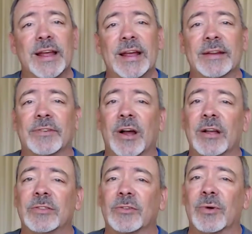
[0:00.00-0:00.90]
negative
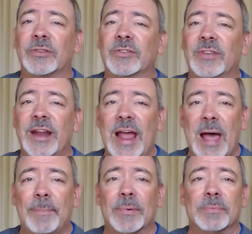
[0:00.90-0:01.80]
consequences that
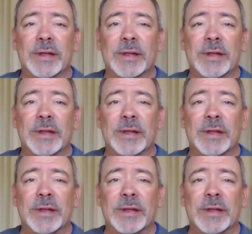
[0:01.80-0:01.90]
happen